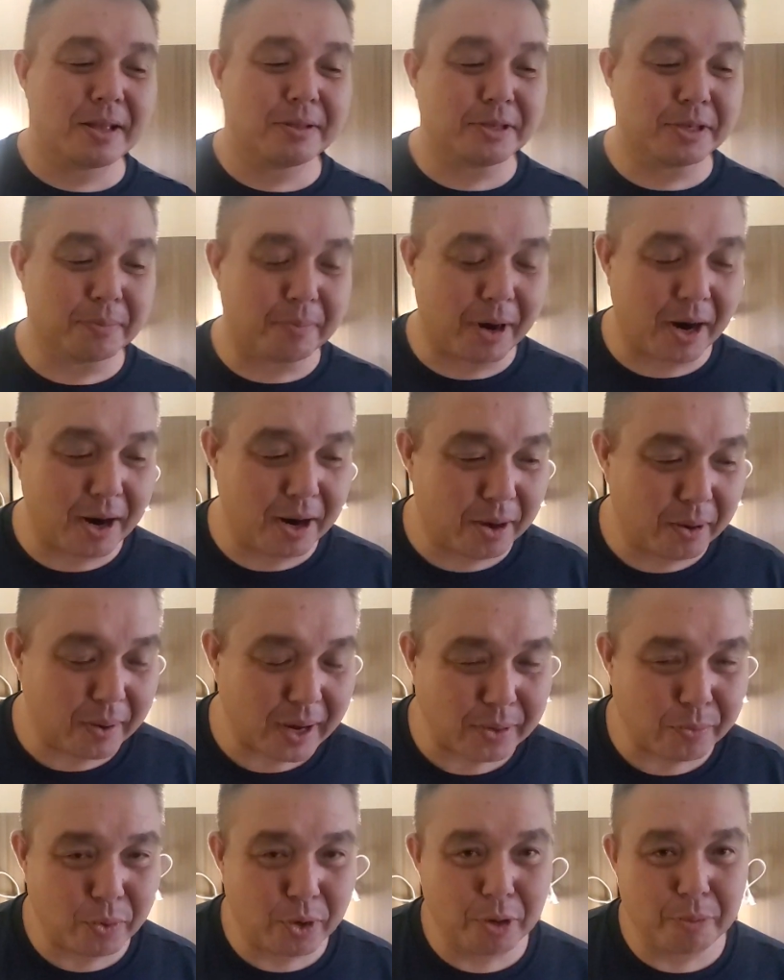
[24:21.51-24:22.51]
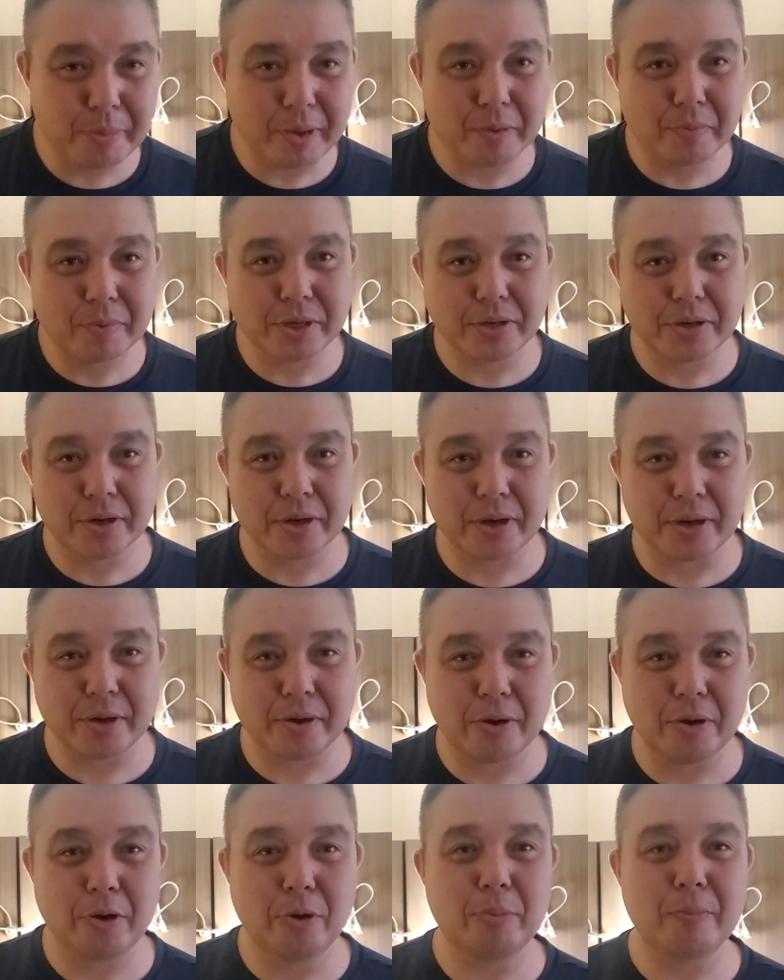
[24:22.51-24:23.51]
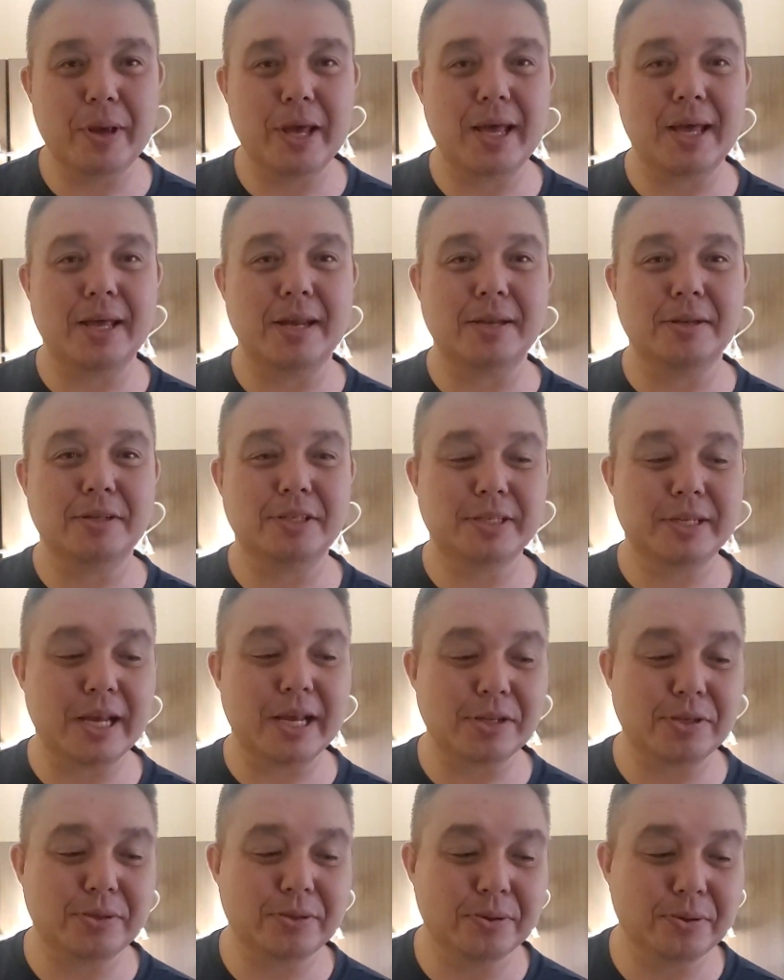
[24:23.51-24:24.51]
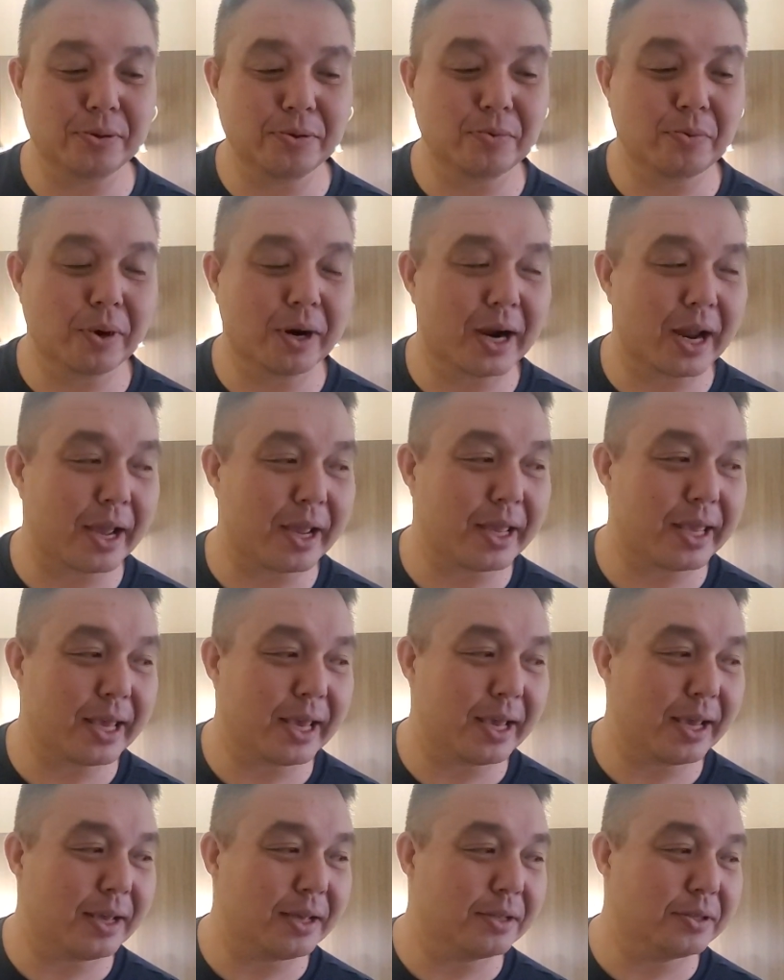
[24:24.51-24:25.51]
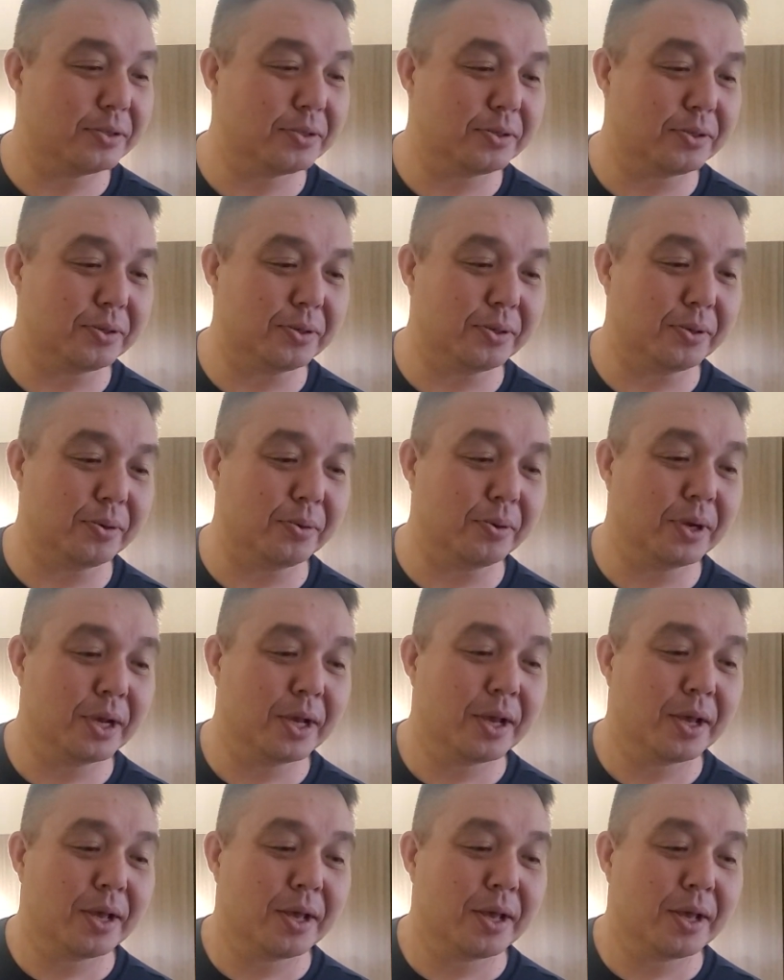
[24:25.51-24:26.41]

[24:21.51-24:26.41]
Tomorrow I will be returning home and stay tuned where I get into